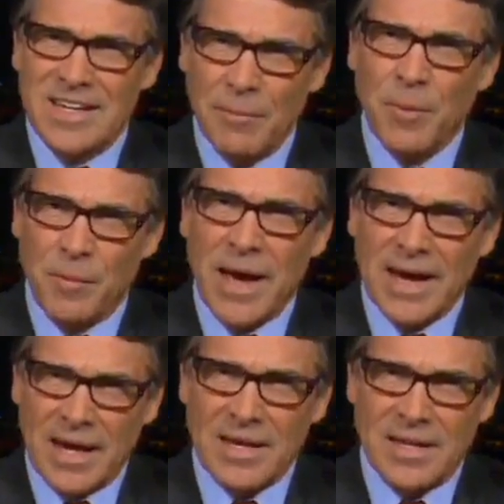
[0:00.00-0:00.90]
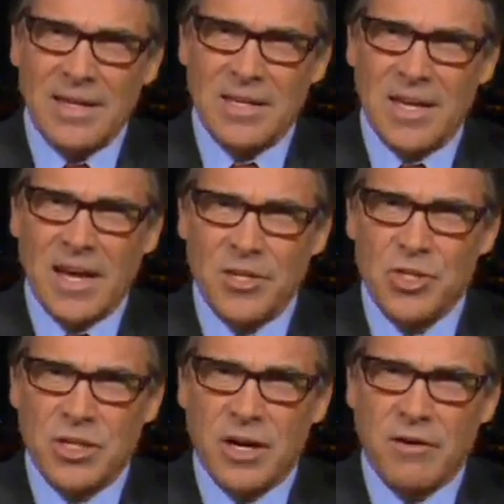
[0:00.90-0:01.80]
diplomatically
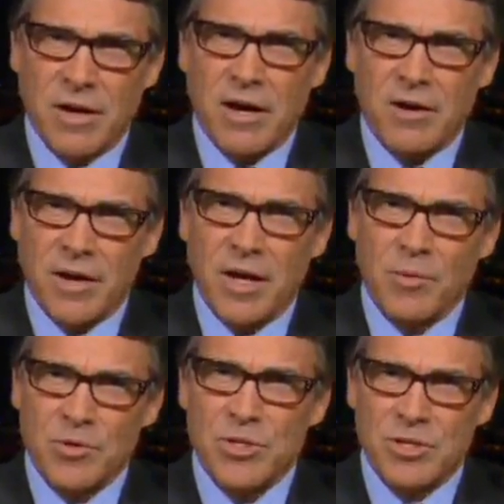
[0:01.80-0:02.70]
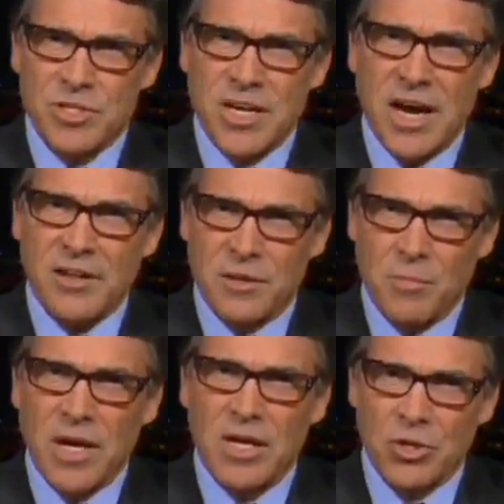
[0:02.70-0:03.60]
engaging our neighbors to the south and
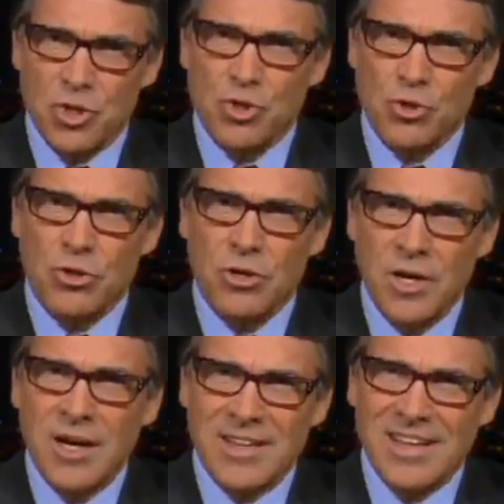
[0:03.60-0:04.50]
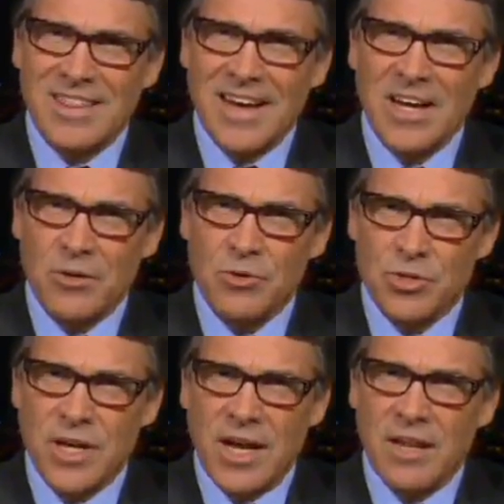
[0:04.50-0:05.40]
making sure that they
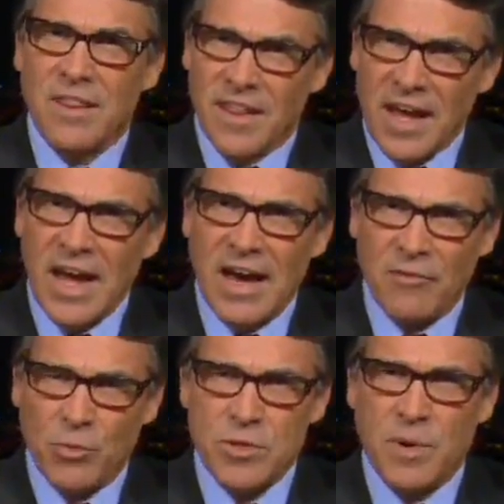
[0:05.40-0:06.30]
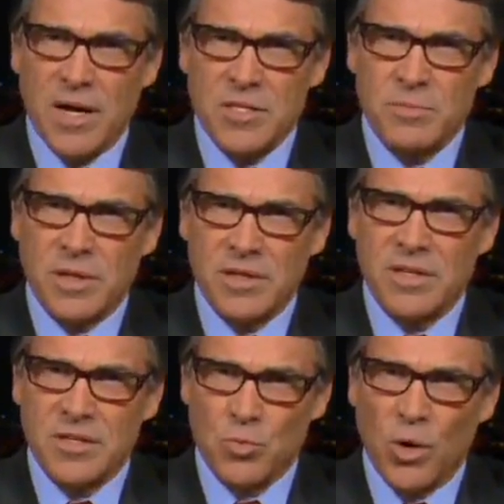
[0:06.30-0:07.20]
understand they have a
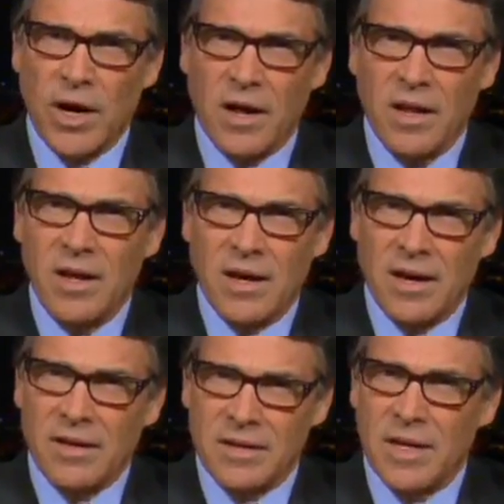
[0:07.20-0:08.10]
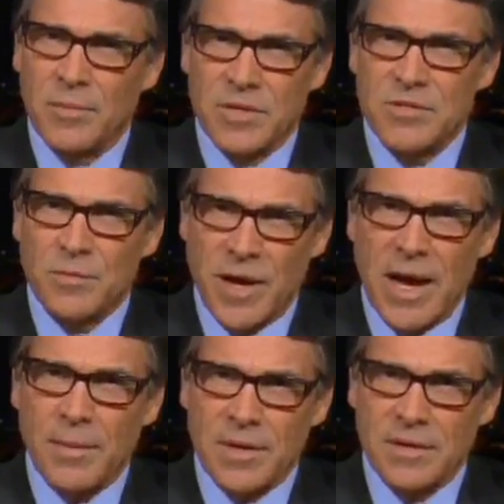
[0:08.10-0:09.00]
responsibility as well to keep this from
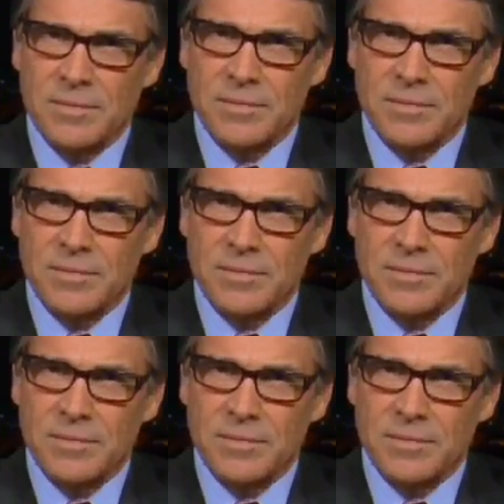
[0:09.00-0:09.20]
happening.